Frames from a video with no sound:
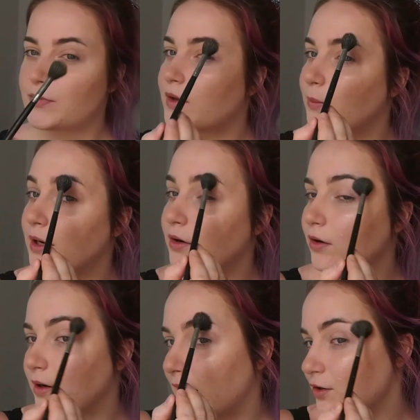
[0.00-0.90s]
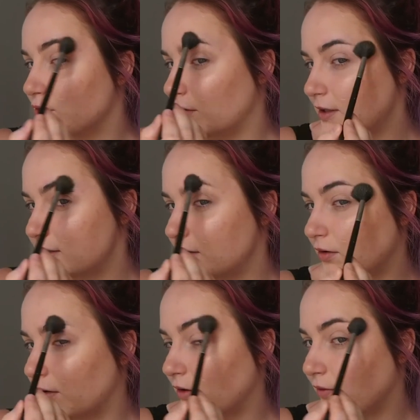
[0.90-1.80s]
I mean, not natural, it's
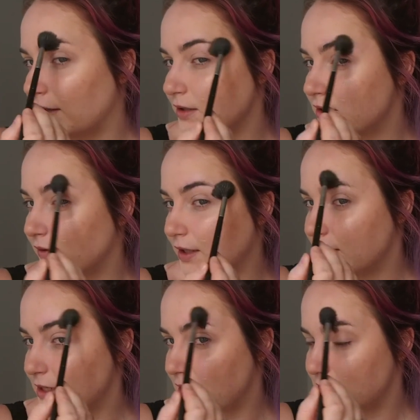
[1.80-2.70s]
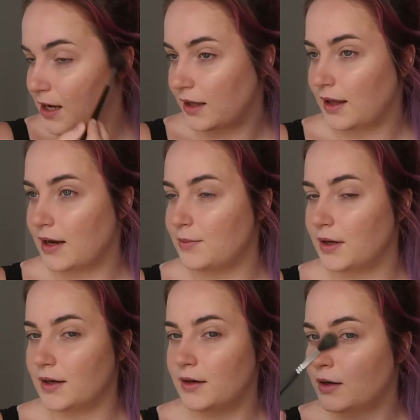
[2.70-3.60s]
still a relatively intense highlight,
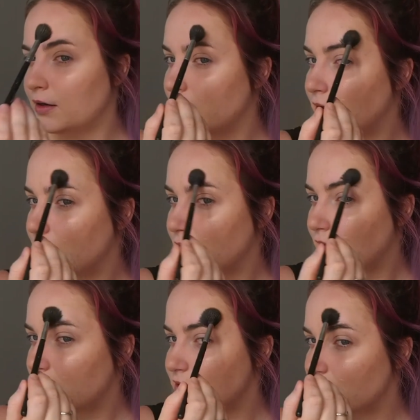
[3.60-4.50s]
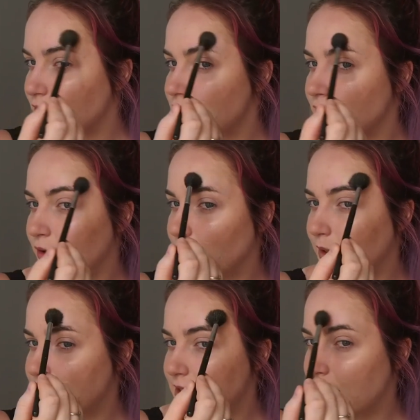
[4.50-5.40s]
but it's not too
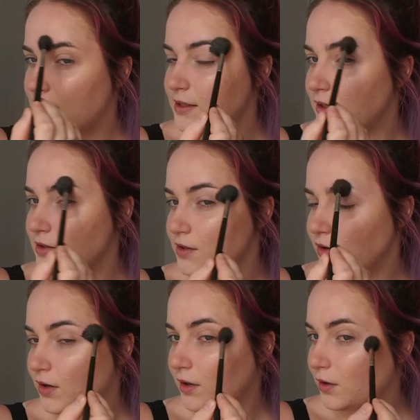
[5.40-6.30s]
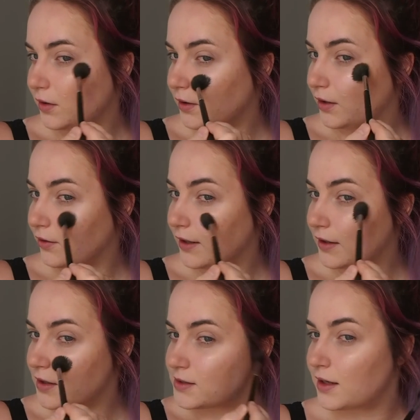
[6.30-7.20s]
intense and it's not glittery in
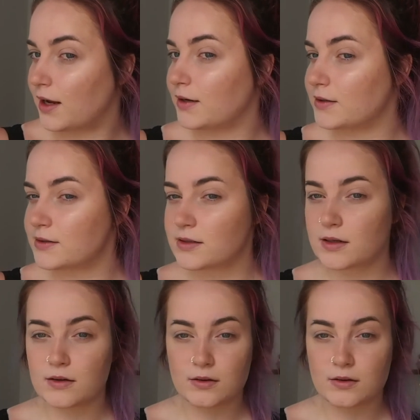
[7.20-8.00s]
the slightest.